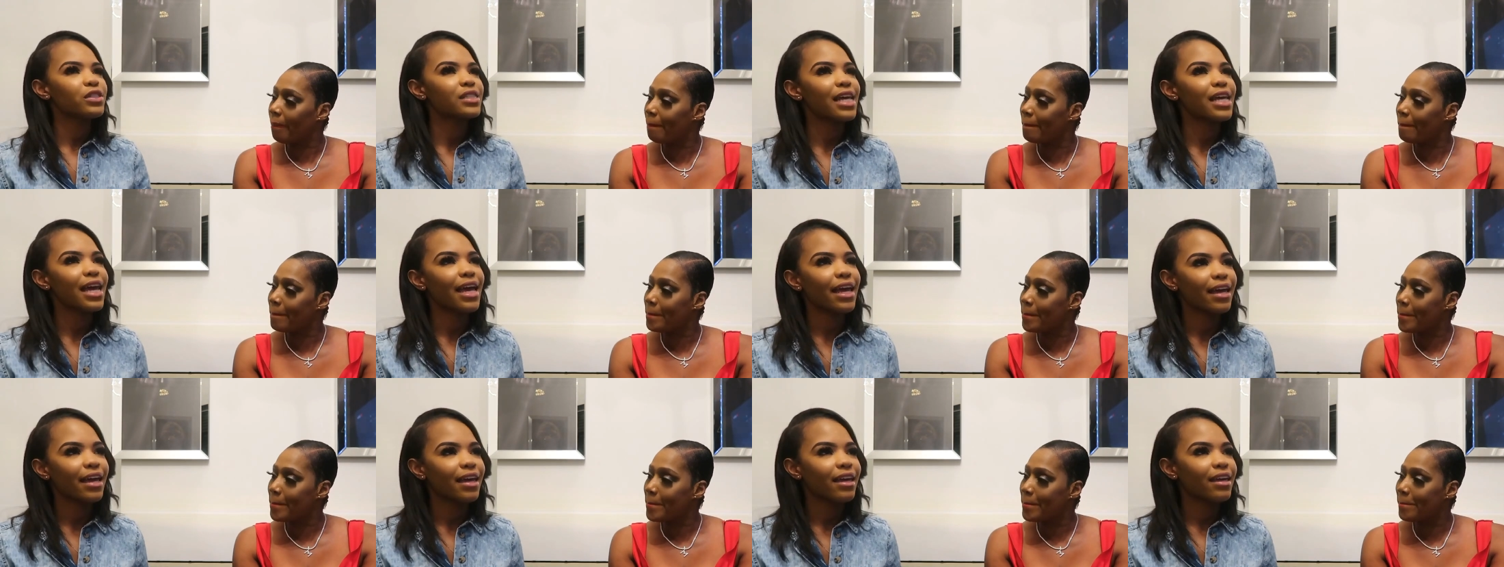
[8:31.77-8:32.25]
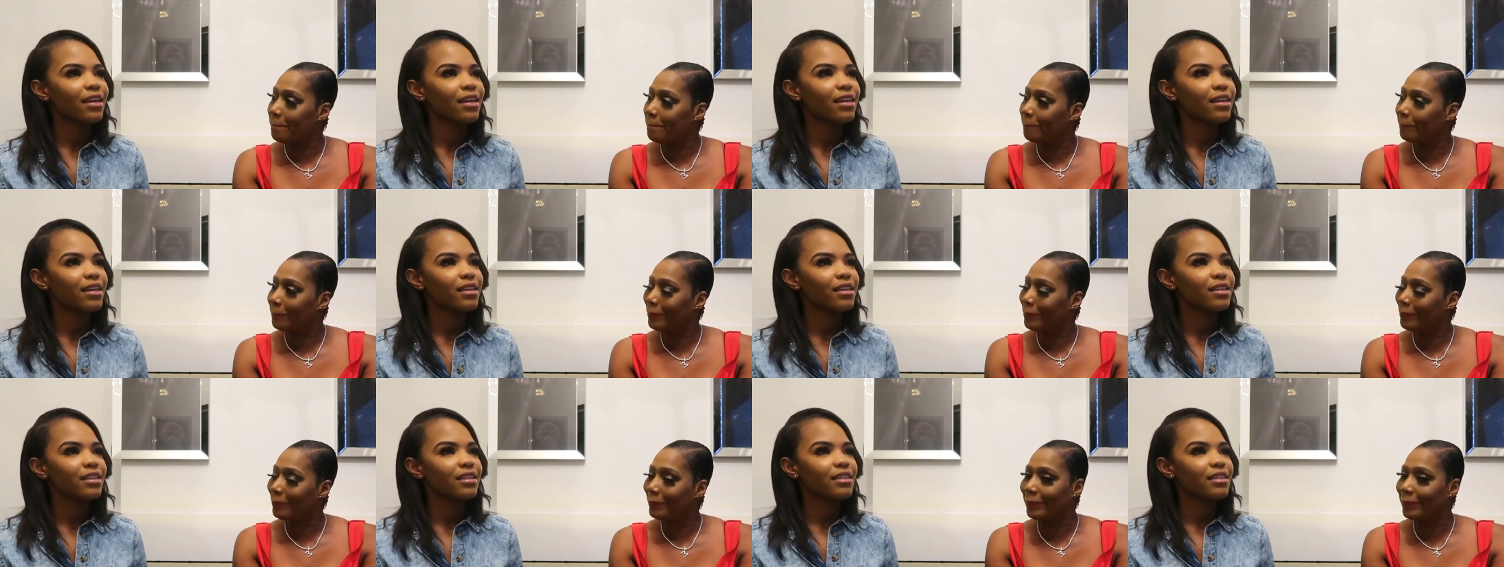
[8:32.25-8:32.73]

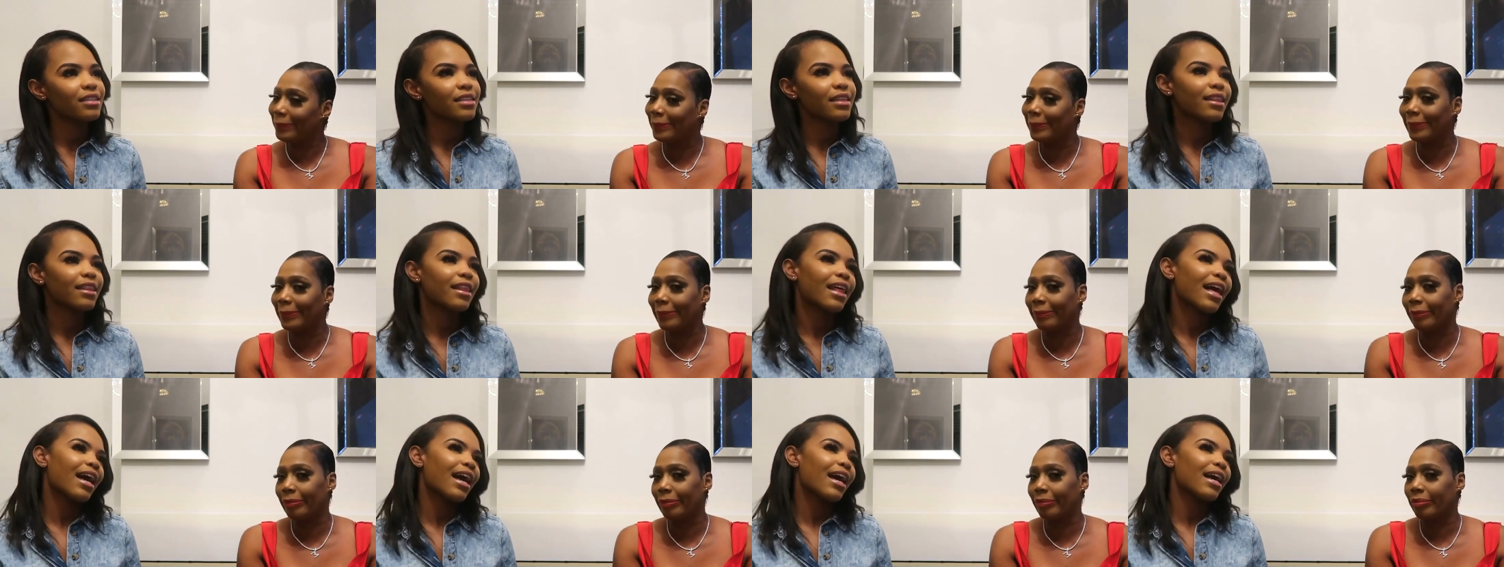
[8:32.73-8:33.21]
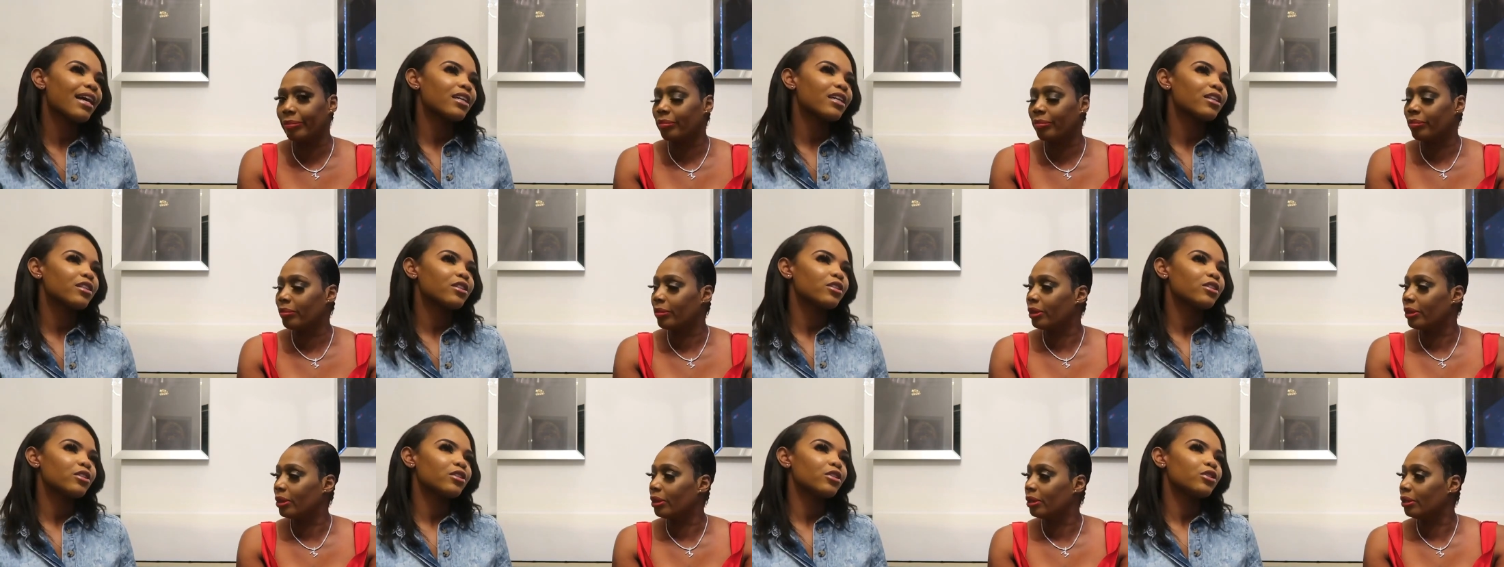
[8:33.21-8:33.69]
Speaker 1: say that
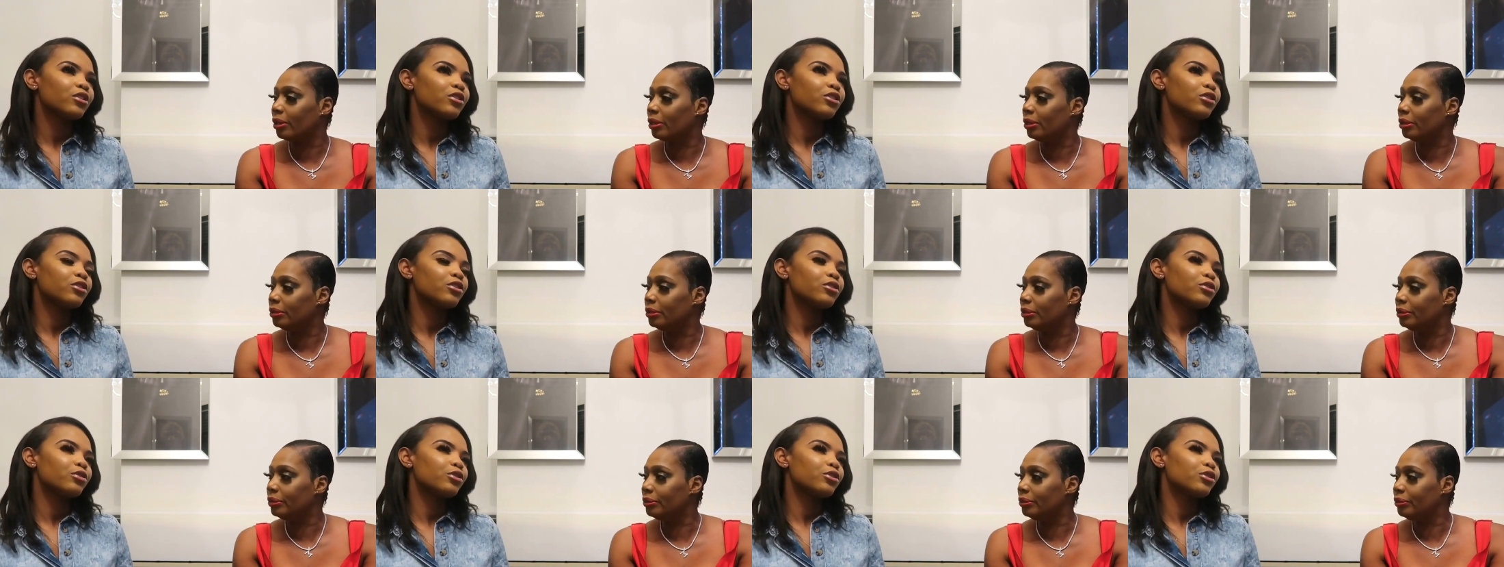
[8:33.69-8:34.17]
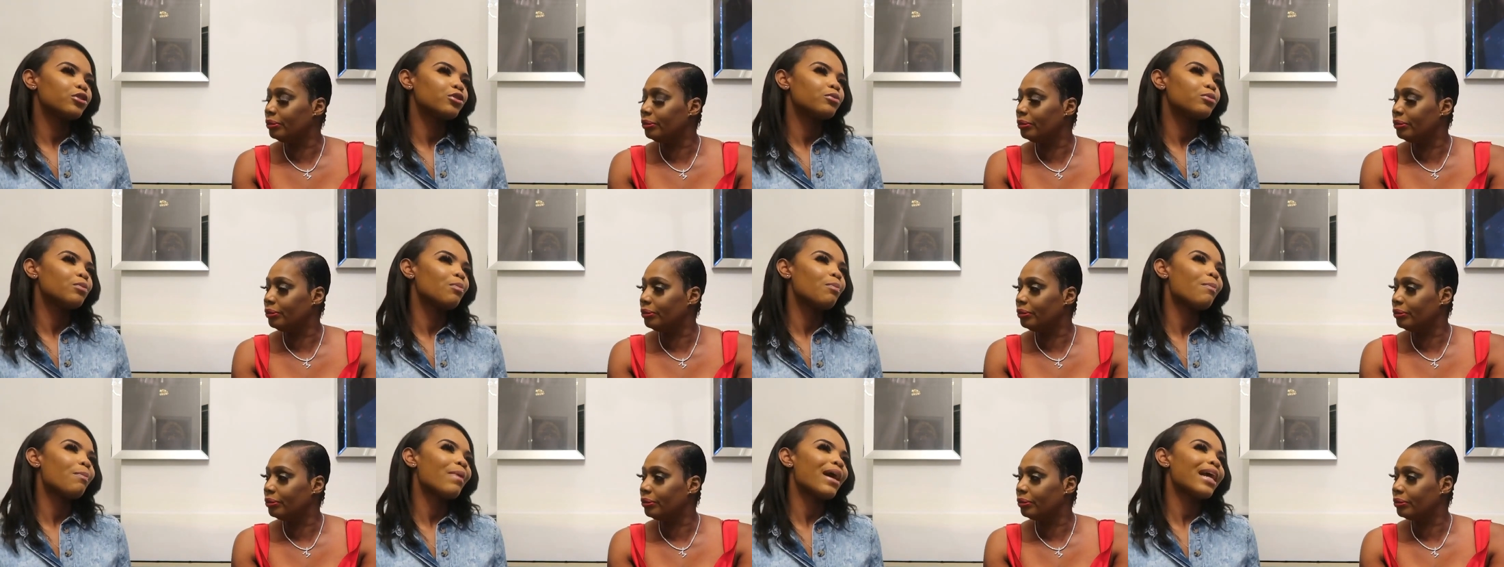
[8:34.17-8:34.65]

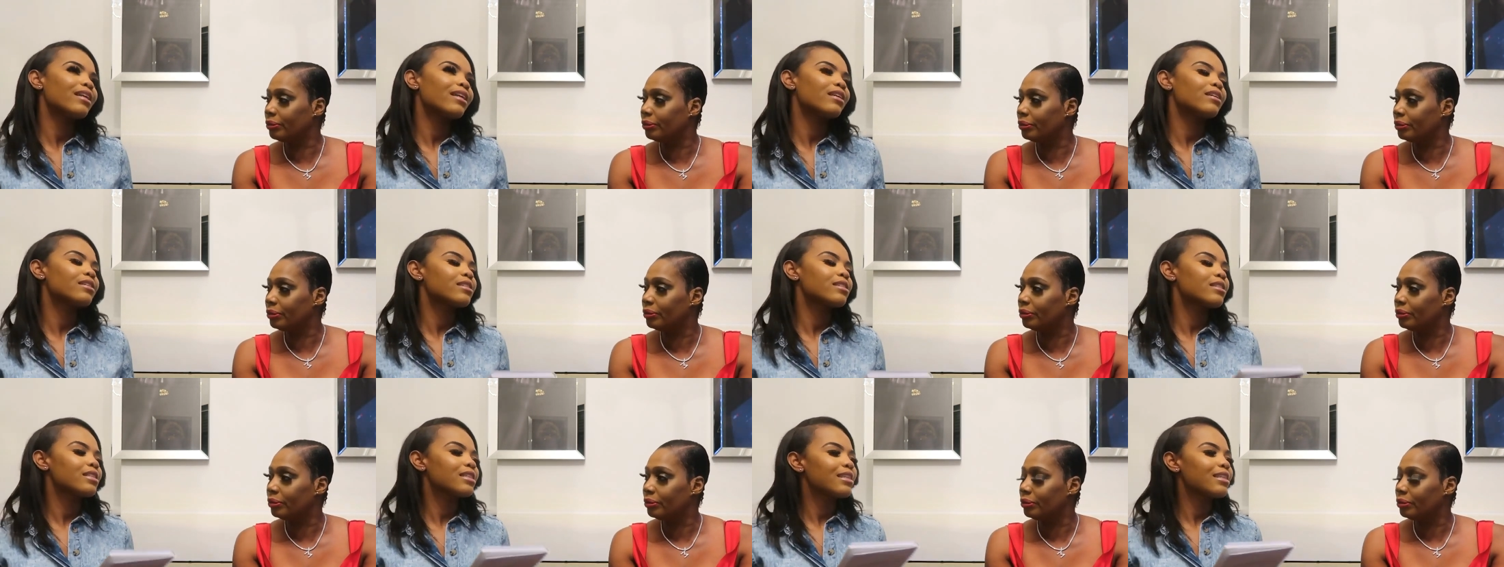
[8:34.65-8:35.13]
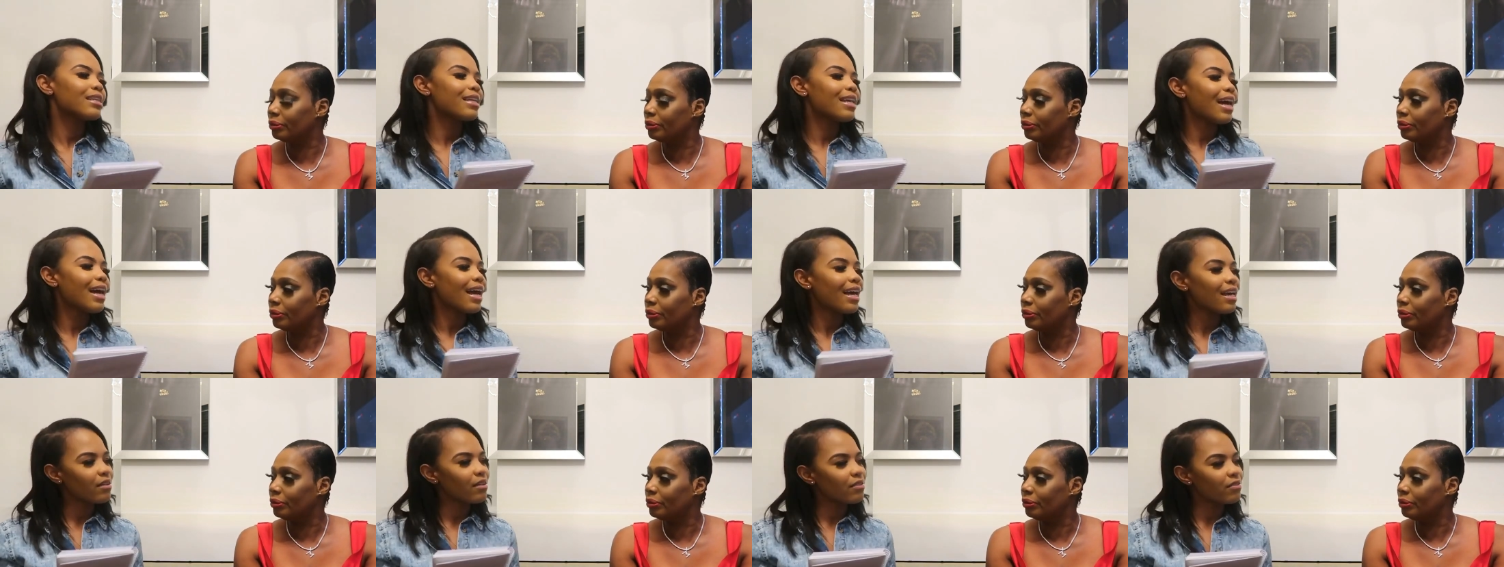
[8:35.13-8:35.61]
you balance
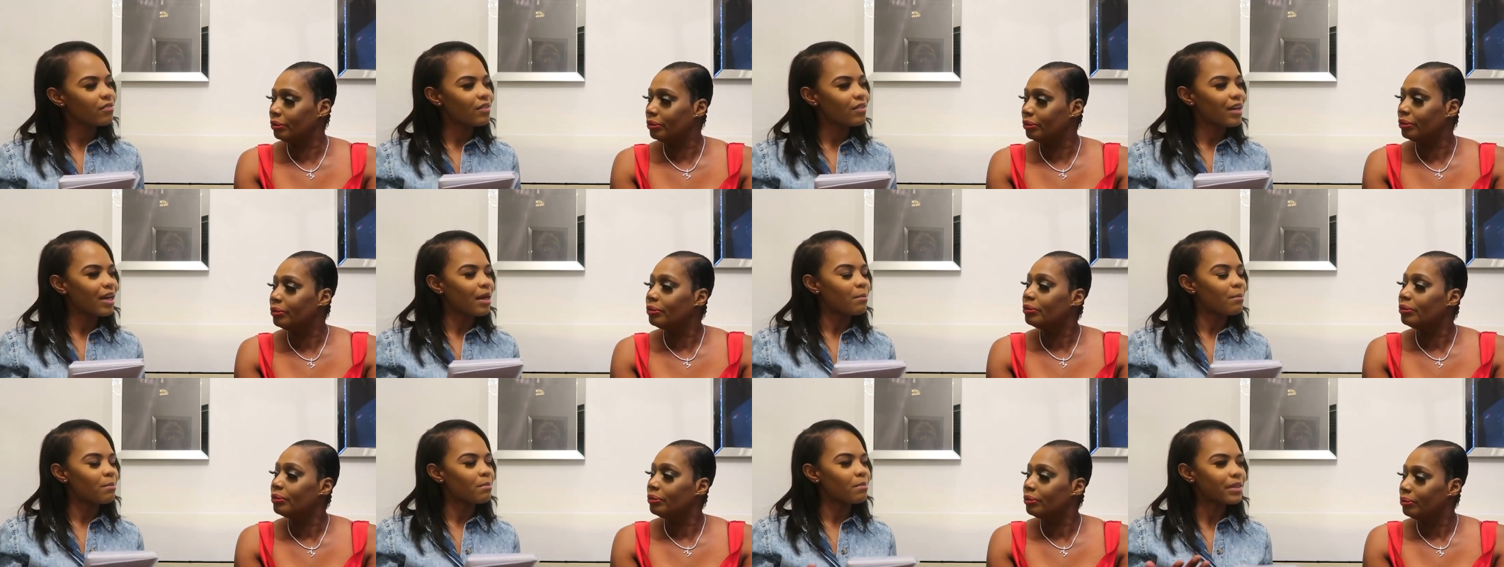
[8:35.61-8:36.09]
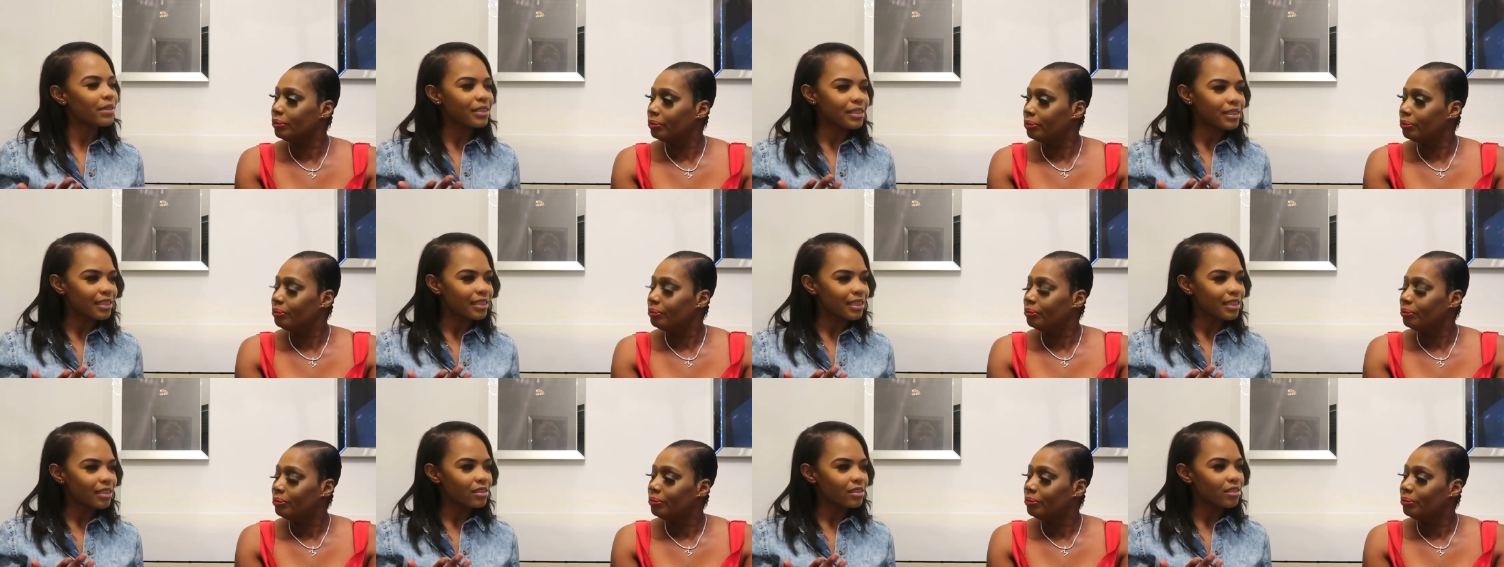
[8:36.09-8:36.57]
life and
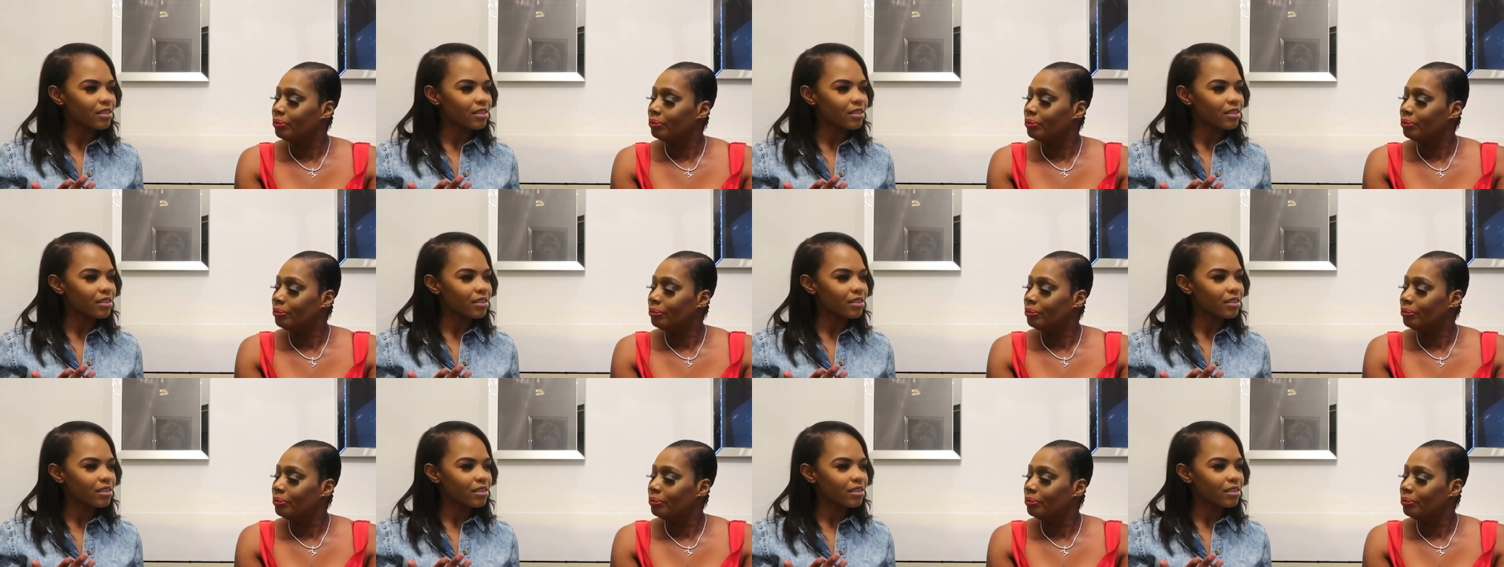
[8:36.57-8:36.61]
business?